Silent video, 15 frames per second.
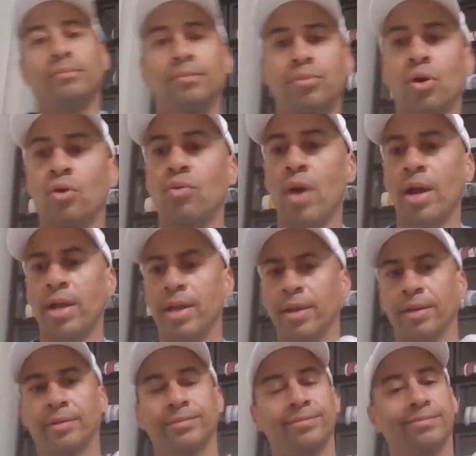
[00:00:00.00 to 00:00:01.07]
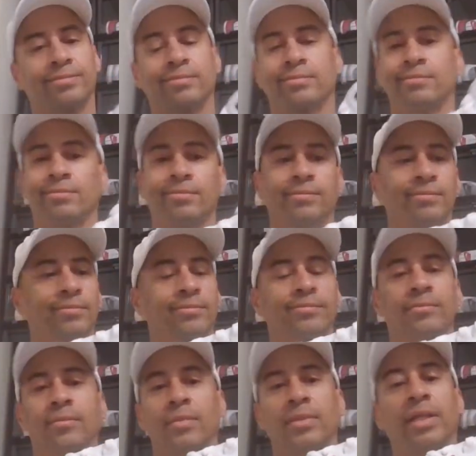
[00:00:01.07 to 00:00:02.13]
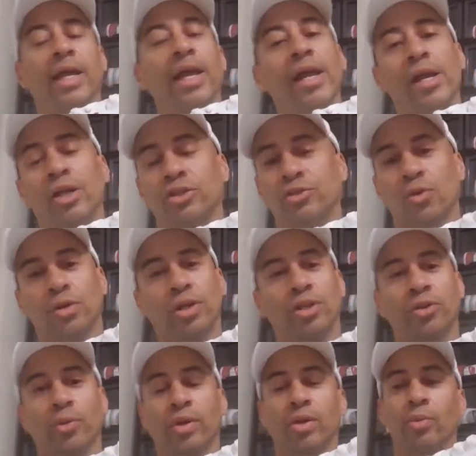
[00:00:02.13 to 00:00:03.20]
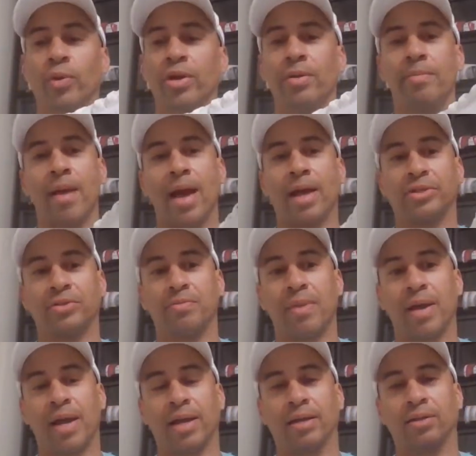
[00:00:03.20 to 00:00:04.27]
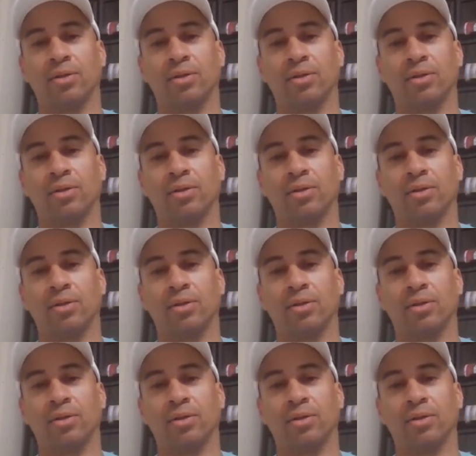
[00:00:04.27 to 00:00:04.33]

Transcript: Bro, right here, the Air Jordan 3 Reimagine, man.